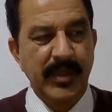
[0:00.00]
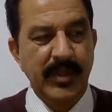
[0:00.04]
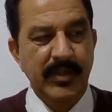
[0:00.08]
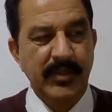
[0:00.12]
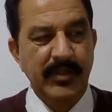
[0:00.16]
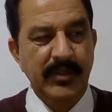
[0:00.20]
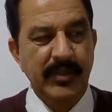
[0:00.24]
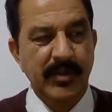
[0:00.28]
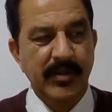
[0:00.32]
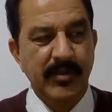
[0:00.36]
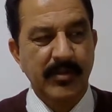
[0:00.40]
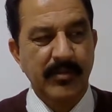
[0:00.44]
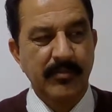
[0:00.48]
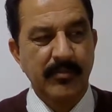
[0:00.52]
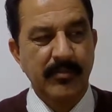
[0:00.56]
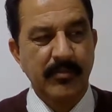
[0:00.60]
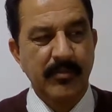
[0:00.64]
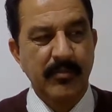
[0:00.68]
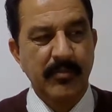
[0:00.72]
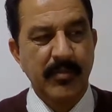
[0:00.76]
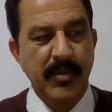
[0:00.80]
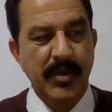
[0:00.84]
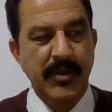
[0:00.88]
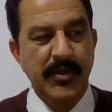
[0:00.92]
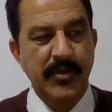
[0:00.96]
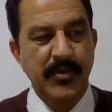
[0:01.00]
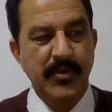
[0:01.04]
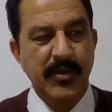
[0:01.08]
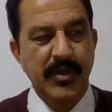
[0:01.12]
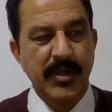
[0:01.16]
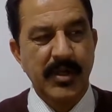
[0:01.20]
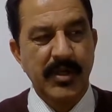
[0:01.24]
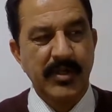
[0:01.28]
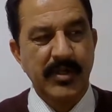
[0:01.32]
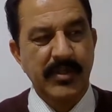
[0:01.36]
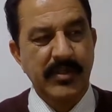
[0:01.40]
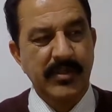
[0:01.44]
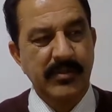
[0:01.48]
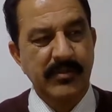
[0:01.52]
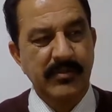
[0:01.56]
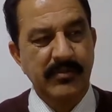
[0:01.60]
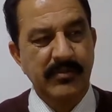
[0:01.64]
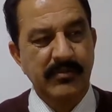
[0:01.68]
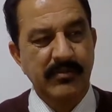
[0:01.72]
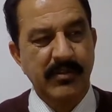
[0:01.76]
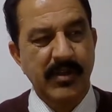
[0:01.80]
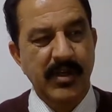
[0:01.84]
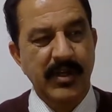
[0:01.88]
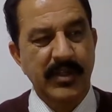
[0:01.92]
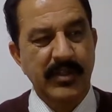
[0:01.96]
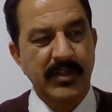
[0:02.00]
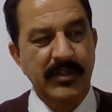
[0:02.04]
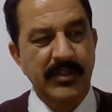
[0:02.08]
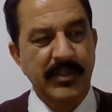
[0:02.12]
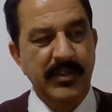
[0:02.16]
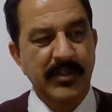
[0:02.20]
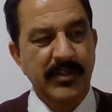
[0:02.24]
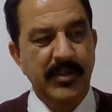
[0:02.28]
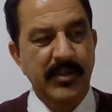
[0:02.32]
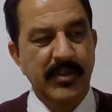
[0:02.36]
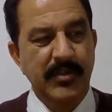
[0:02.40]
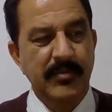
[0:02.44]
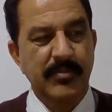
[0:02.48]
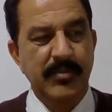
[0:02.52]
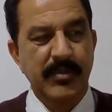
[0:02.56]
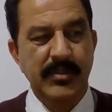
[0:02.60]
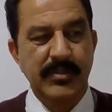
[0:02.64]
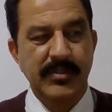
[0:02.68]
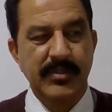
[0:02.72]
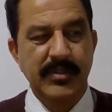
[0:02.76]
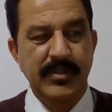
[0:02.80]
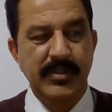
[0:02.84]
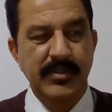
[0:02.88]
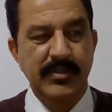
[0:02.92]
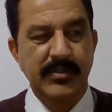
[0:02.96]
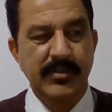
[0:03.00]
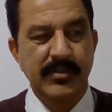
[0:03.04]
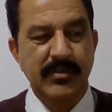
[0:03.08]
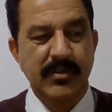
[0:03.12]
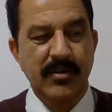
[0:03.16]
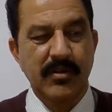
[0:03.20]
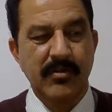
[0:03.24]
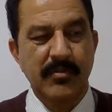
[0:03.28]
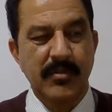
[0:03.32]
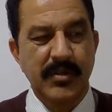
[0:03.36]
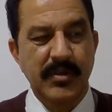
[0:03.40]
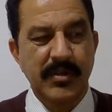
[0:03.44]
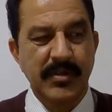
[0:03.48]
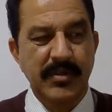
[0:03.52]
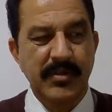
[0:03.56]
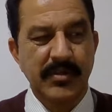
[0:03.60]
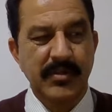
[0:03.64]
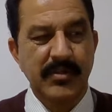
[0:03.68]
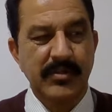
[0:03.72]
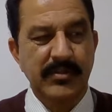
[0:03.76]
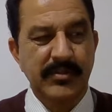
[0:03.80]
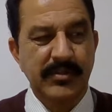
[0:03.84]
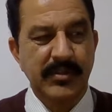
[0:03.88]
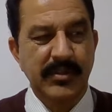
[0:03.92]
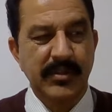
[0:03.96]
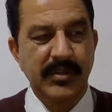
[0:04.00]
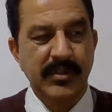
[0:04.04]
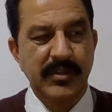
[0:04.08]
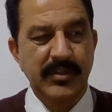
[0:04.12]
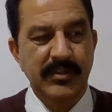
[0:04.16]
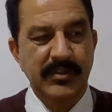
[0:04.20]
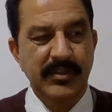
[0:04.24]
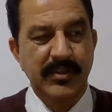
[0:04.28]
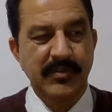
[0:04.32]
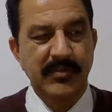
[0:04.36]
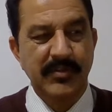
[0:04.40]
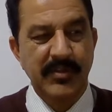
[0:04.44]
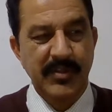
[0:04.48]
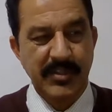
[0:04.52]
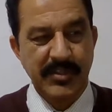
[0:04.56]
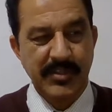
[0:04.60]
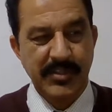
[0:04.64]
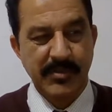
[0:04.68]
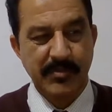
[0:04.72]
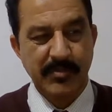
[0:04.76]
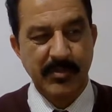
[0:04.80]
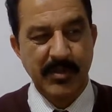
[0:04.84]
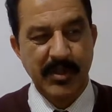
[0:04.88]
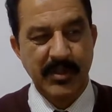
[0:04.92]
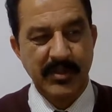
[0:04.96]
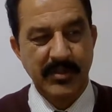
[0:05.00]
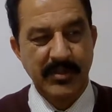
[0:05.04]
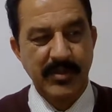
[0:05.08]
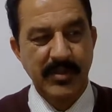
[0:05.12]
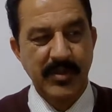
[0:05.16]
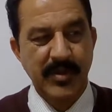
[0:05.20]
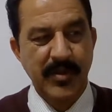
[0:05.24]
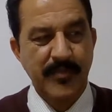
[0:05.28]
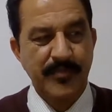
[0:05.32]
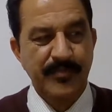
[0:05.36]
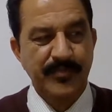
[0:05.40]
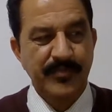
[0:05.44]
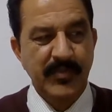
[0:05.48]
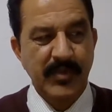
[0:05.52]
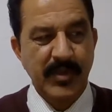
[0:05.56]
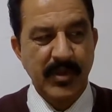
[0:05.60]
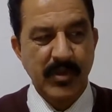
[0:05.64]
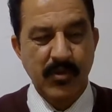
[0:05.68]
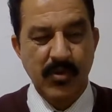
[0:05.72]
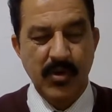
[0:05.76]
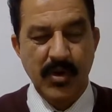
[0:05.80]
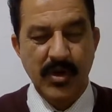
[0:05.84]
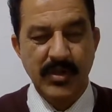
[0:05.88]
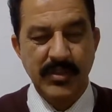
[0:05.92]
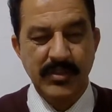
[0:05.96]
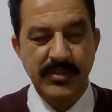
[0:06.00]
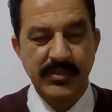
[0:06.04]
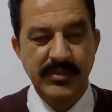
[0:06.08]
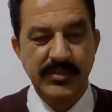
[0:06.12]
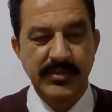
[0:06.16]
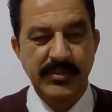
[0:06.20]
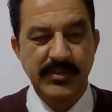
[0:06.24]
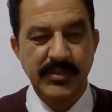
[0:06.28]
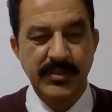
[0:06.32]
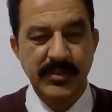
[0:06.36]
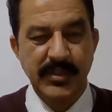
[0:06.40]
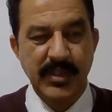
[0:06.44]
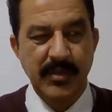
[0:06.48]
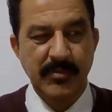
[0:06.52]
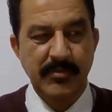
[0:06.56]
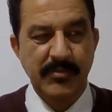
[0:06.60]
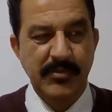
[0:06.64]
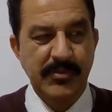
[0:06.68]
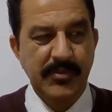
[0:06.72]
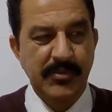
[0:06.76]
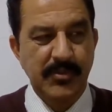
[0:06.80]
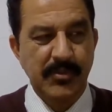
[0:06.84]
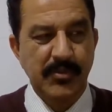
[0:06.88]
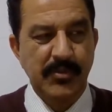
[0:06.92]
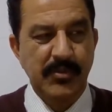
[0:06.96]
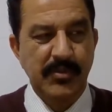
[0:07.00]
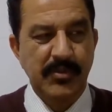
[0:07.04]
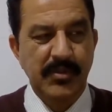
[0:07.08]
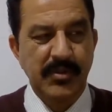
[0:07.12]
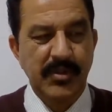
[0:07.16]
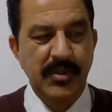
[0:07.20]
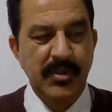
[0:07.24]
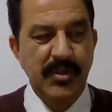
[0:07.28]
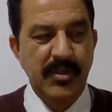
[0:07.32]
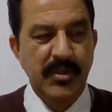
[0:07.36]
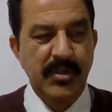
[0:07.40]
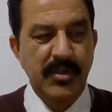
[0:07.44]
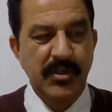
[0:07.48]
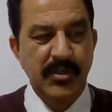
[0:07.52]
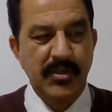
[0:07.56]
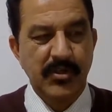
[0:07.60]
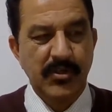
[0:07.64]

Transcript: and the bentonite, while the non-plastic raw materials are the feldspar, quartz, limestone,